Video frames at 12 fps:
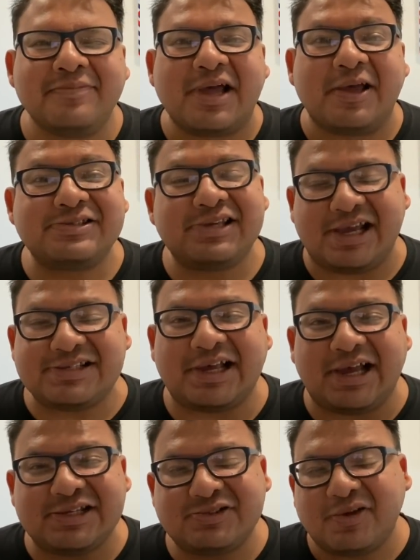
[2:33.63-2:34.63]
yes,
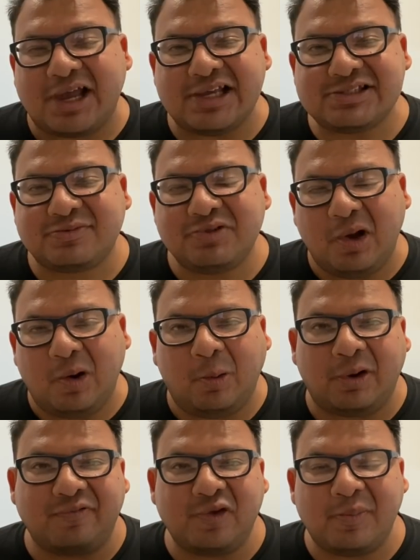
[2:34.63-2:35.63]
as you guys know,
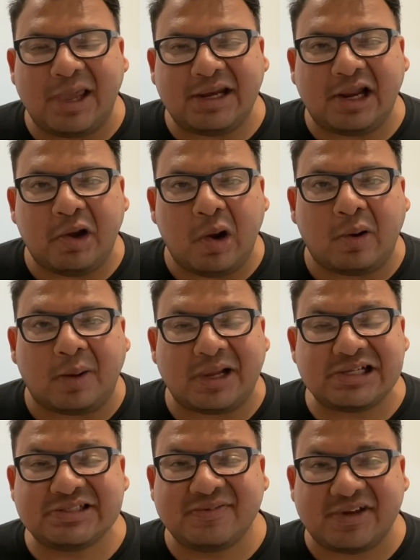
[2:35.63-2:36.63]
or if you may not know, I'm
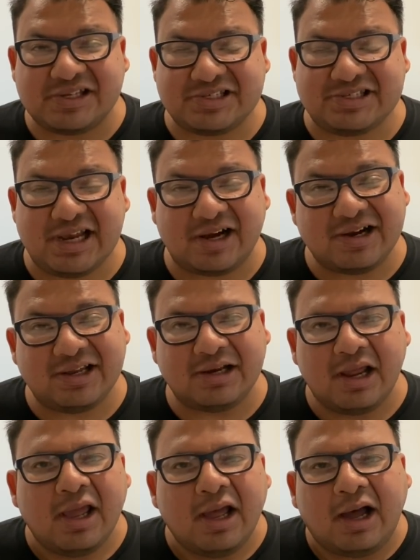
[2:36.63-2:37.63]
actually a vegetarian.
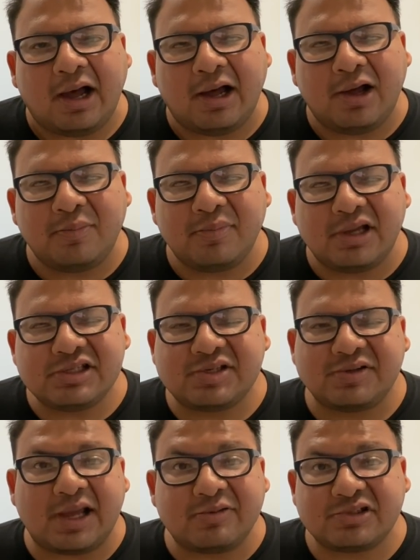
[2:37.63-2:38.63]

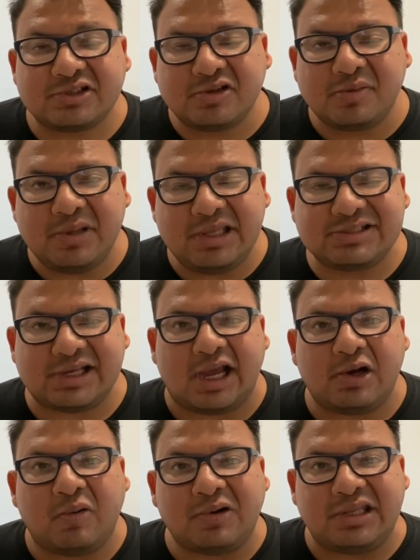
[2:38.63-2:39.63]
So that usually means
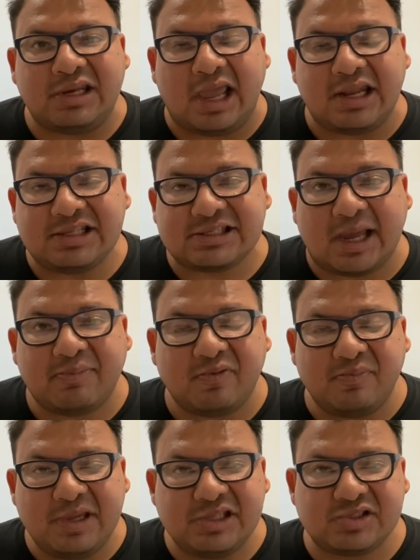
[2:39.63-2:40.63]
I don't eat any type
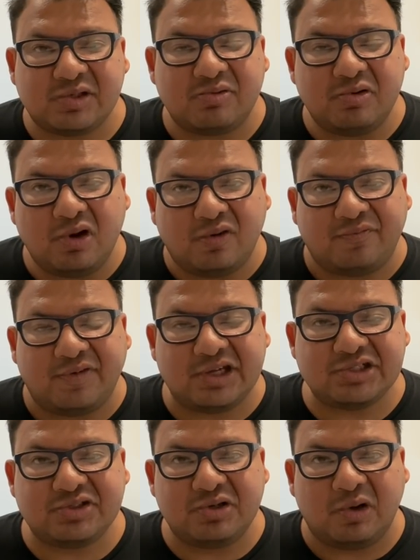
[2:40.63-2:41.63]
of meat. So no
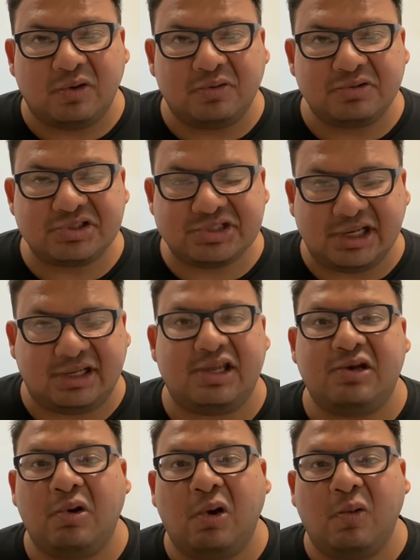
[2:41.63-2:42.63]
fish, no
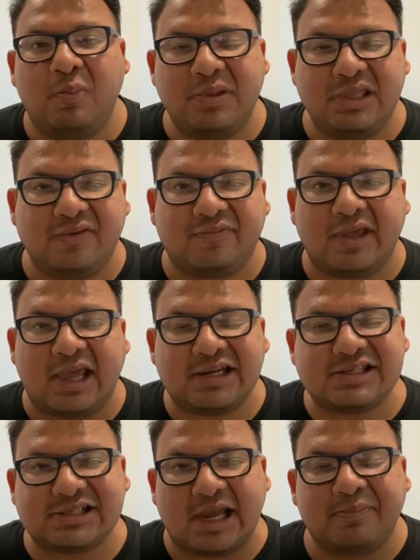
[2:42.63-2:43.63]
chicken, no beef,
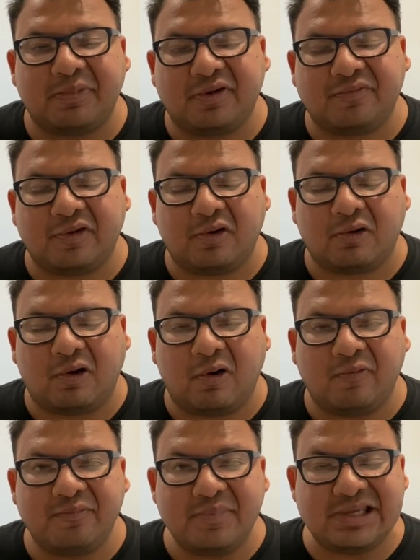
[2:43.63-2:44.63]
any type
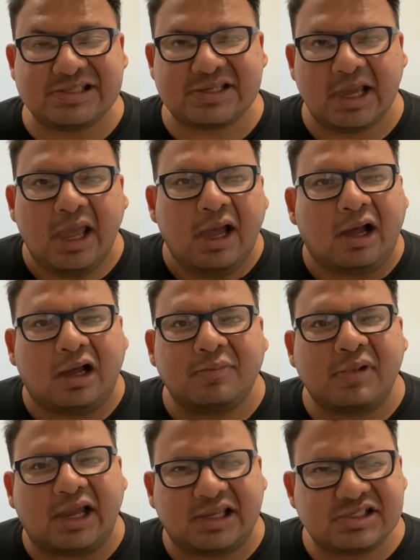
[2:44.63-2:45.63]
of meat.
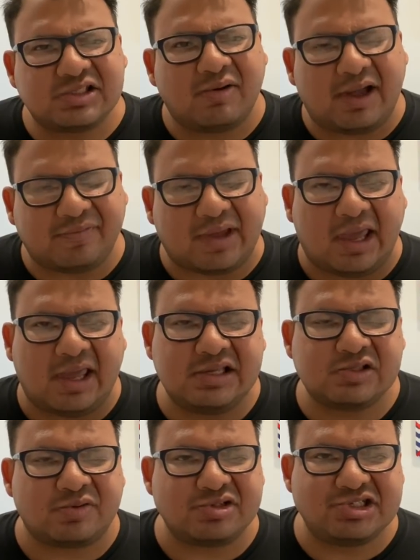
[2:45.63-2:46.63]
I can still have
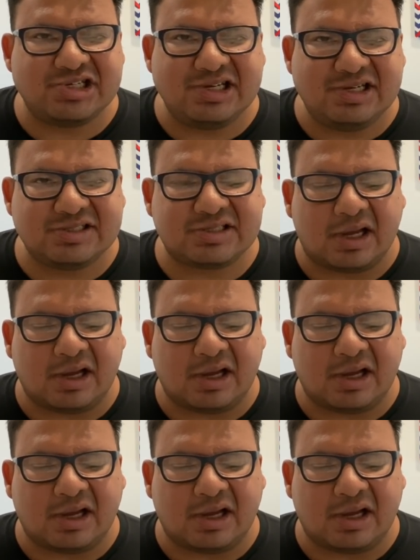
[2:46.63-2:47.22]
eggs or cheese.